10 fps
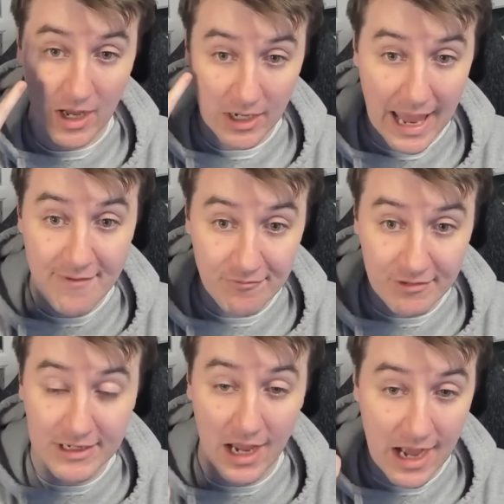and every
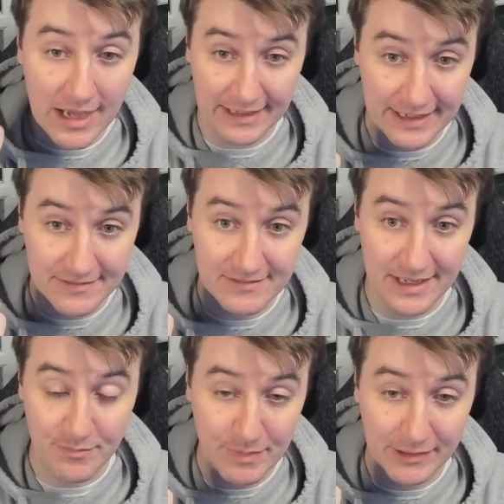guard list
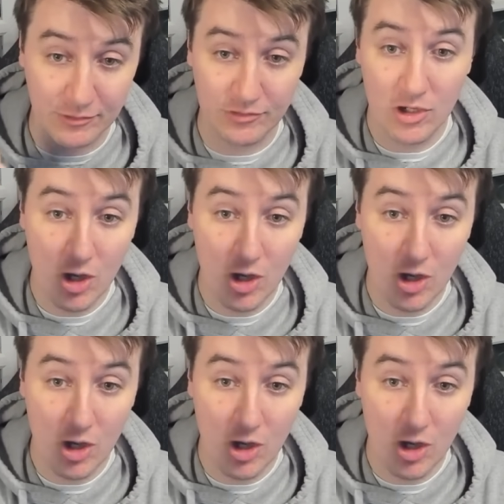is built